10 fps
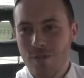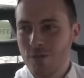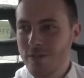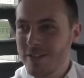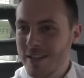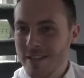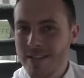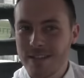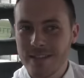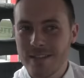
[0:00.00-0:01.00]
everyone singing
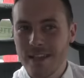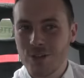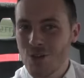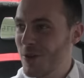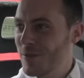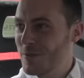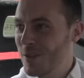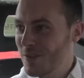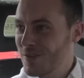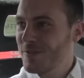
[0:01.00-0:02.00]
and enjoying
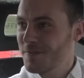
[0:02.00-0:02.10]
themselves.